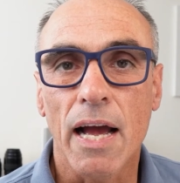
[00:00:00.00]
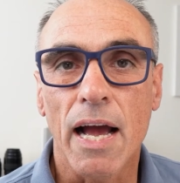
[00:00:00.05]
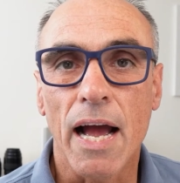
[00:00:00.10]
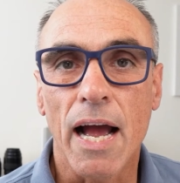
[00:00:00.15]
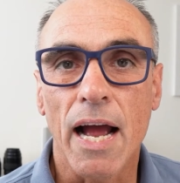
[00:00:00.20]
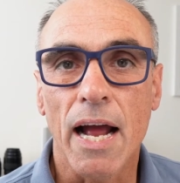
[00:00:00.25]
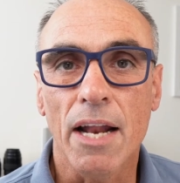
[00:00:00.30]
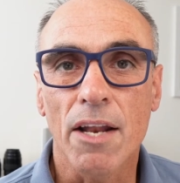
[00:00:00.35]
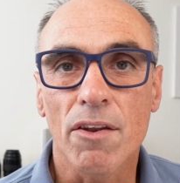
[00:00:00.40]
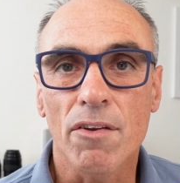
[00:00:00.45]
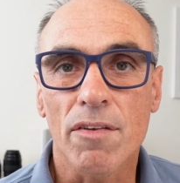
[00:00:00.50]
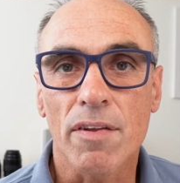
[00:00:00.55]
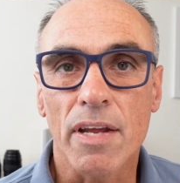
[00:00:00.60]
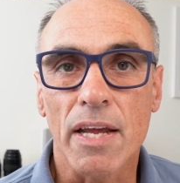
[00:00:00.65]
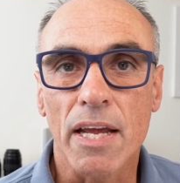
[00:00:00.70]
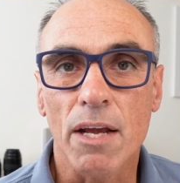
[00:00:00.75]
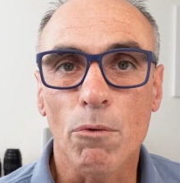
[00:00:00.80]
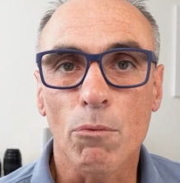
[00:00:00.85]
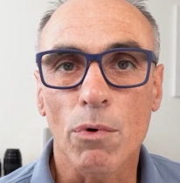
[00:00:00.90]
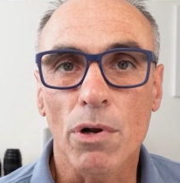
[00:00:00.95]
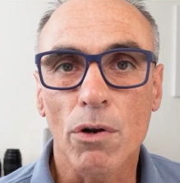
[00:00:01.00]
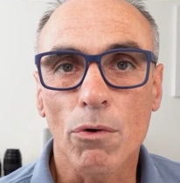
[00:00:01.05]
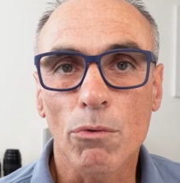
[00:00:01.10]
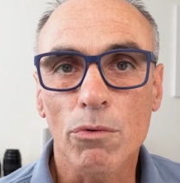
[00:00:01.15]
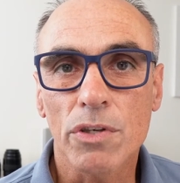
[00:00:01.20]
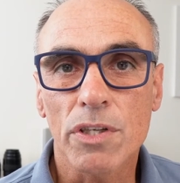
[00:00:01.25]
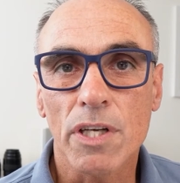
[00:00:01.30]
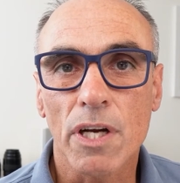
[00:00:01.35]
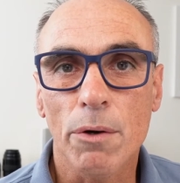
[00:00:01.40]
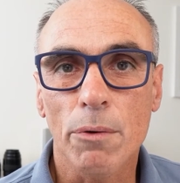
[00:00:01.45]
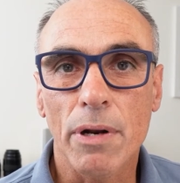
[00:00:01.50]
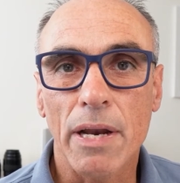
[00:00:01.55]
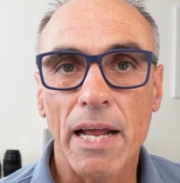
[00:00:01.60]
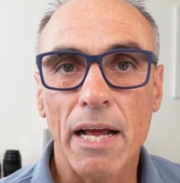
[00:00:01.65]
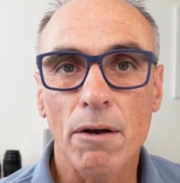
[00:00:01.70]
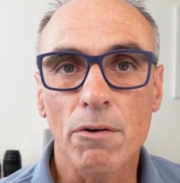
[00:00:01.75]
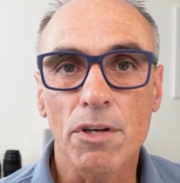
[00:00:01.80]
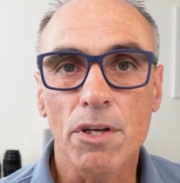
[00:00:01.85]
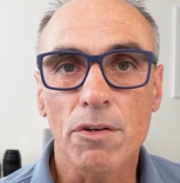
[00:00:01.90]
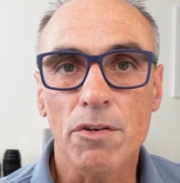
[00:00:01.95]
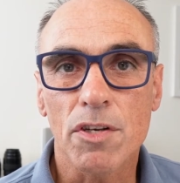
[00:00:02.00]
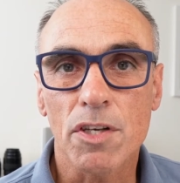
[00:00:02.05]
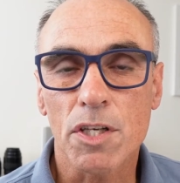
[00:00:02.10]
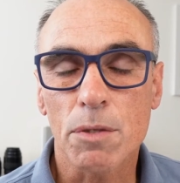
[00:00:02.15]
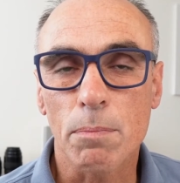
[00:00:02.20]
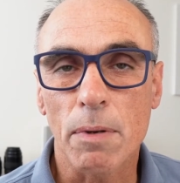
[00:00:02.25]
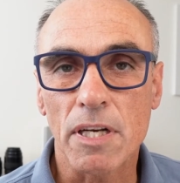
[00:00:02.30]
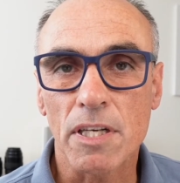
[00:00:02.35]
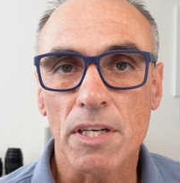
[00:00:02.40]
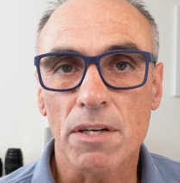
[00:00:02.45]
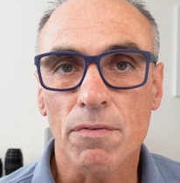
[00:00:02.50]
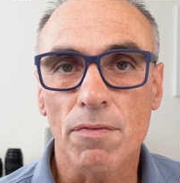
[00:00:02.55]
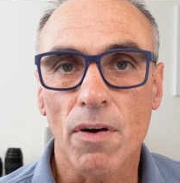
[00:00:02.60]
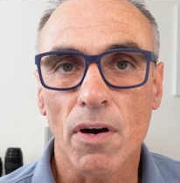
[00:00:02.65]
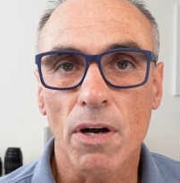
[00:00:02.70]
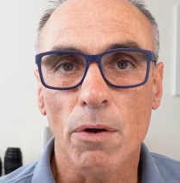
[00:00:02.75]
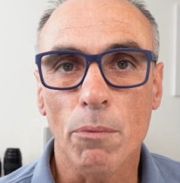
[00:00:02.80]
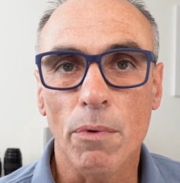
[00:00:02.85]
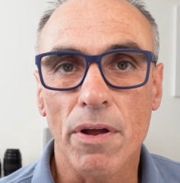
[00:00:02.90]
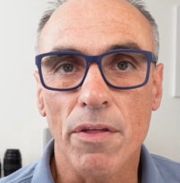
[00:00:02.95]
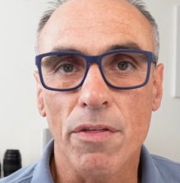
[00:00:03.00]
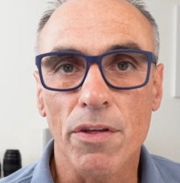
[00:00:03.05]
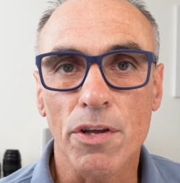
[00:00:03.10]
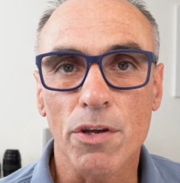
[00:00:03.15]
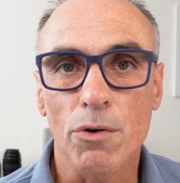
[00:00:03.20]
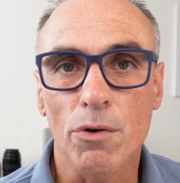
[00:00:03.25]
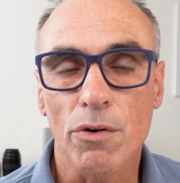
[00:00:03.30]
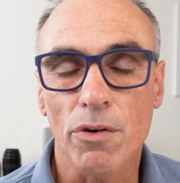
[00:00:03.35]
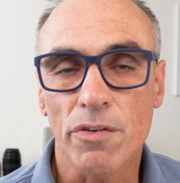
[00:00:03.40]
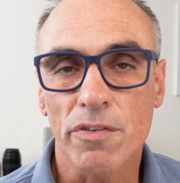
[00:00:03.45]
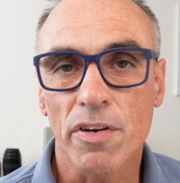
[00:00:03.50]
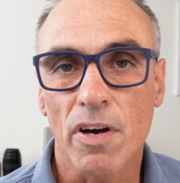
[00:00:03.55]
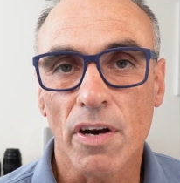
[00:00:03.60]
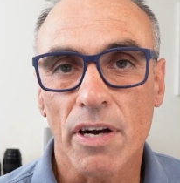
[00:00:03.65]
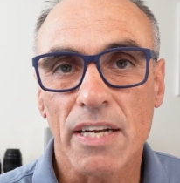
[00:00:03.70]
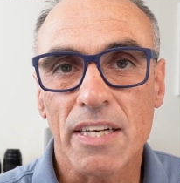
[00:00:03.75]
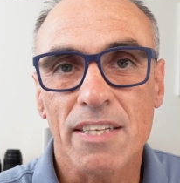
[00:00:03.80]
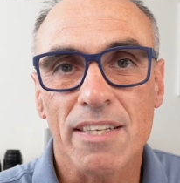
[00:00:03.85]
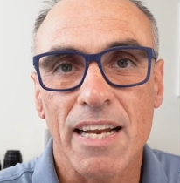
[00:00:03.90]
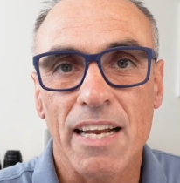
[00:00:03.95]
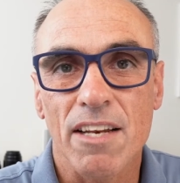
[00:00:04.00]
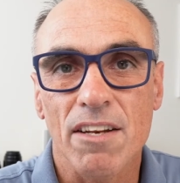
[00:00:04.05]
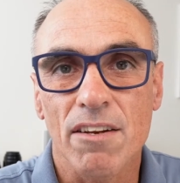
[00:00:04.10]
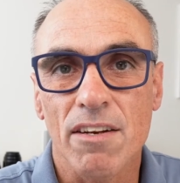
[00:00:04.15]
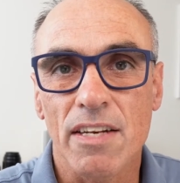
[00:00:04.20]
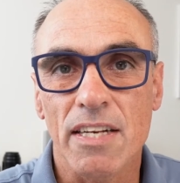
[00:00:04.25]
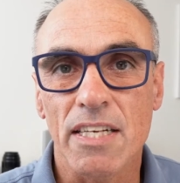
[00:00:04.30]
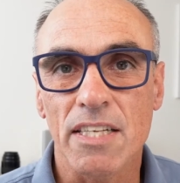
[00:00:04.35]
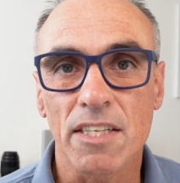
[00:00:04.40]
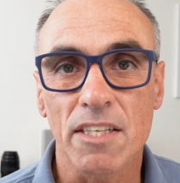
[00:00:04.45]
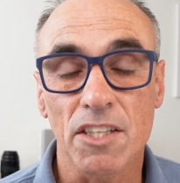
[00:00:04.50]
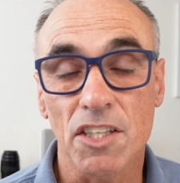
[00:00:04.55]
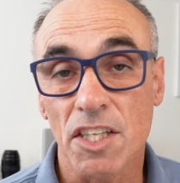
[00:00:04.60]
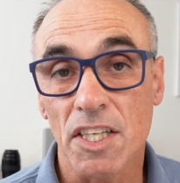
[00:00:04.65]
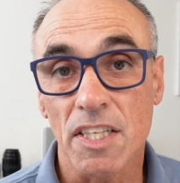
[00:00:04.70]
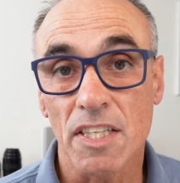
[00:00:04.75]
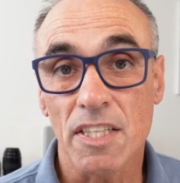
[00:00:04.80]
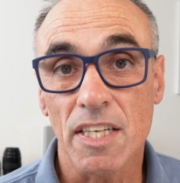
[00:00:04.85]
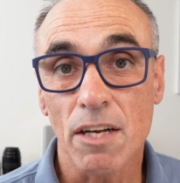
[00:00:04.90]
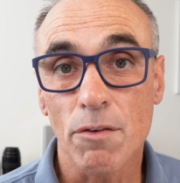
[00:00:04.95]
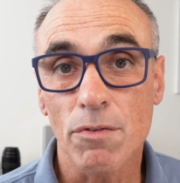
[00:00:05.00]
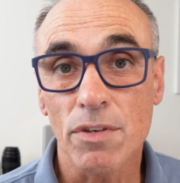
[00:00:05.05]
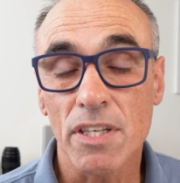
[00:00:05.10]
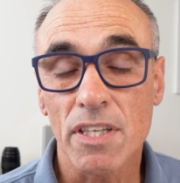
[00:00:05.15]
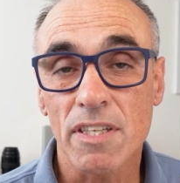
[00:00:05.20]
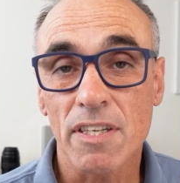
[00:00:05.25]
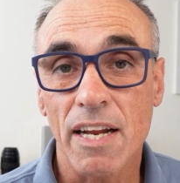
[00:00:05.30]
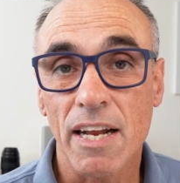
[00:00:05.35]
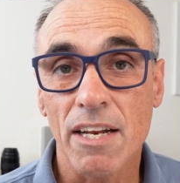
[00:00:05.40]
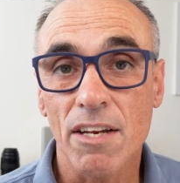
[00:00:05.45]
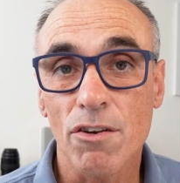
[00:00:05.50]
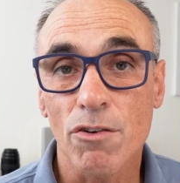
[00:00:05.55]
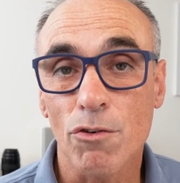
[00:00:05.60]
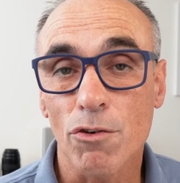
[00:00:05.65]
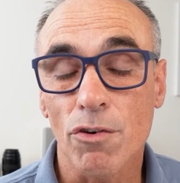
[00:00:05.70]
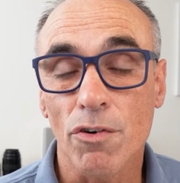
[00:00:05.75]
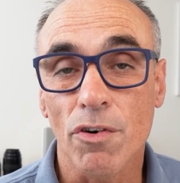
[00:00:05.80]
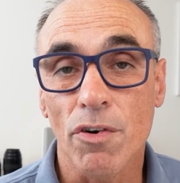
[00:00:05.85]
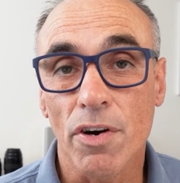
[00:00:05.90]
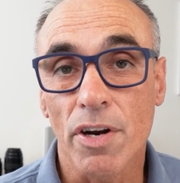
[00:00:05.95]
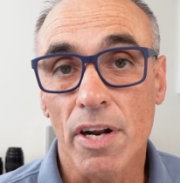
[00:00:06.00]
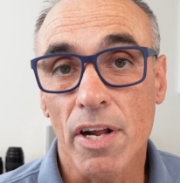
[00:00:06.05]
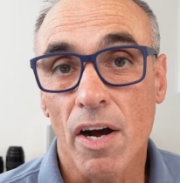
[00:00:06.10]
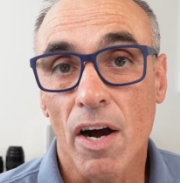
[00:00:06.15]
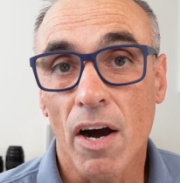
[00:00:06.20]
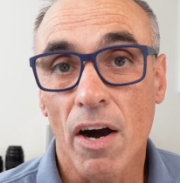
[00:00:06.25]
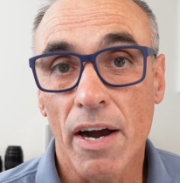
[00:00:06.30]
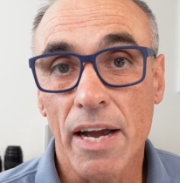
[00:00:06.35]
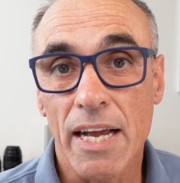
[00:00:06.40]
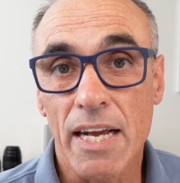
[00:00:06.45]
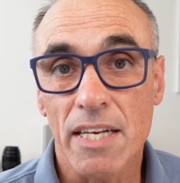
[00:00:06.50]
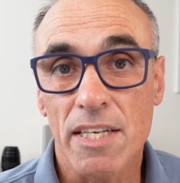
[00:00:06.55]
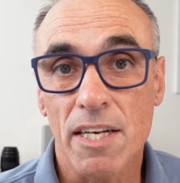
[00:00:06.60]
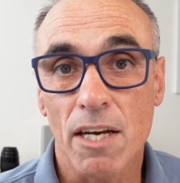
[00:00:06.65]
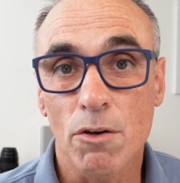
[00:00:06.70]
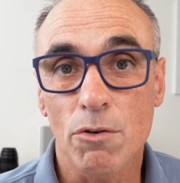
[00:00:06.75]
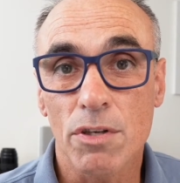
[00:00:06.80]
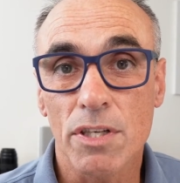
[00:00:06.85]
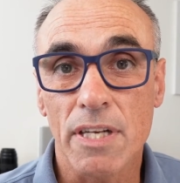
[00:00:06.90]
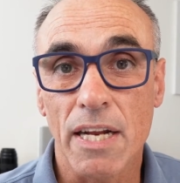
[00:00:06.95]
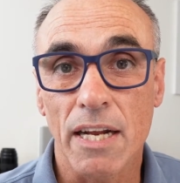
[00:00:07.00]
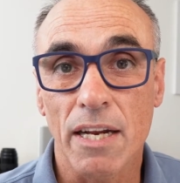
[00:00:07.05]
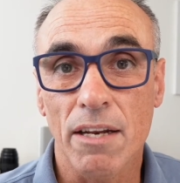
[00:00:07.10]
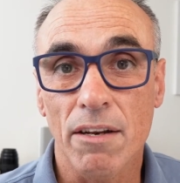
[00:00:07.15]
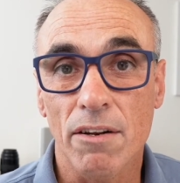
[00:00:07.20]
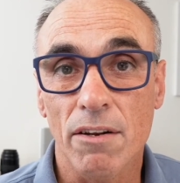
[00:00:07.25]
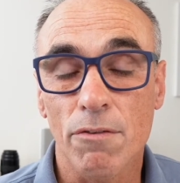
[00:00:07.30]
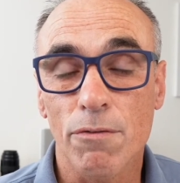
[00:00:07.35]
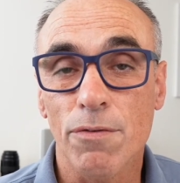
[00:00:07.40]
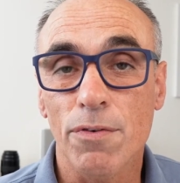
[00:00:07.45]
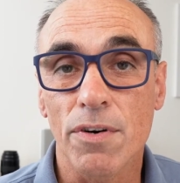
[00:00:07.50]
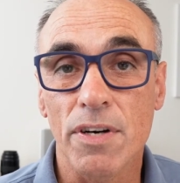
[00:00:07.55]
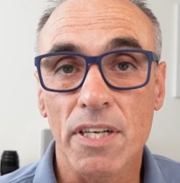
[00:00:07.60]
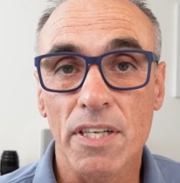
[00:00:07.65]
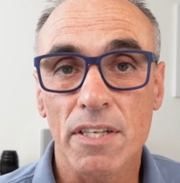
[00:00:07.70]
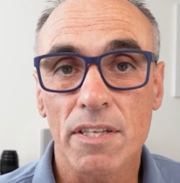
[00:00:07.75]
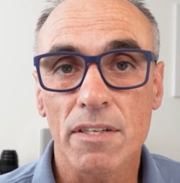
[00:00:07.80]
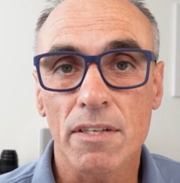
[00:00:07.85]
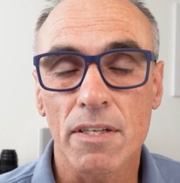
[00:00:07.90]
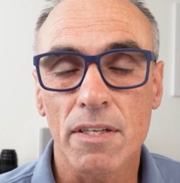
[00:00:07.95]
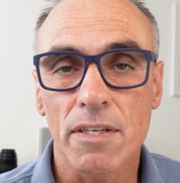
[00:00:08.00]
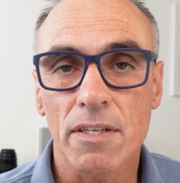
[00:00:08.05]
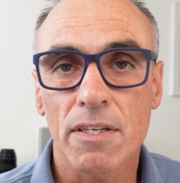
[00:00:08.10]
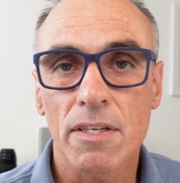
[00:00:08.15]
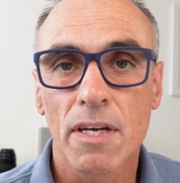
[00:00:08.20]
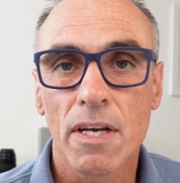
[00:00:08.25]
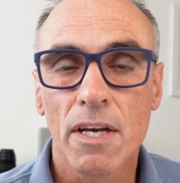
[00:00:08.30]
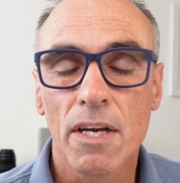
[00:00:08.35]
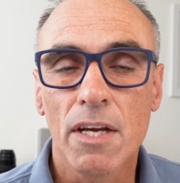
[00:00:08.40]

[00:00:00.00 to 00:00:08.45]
And it will also allow you to specify whether your target standard is a G7 standard or an ISO standard, for instance.